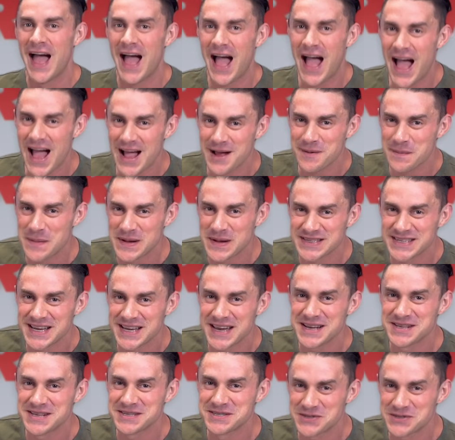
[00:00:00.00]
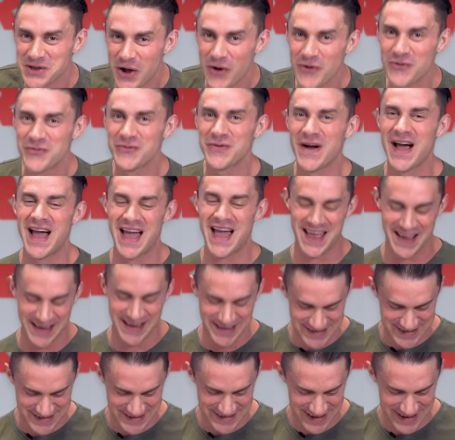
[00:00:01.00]
Agmatine
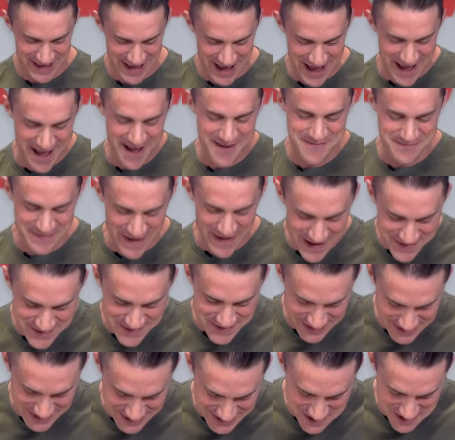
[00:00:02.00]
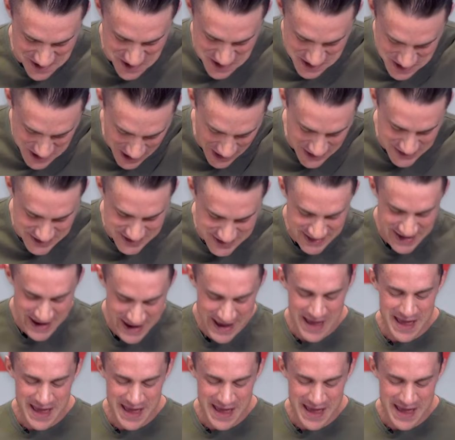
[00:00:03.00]
sulfate, above clinical dose.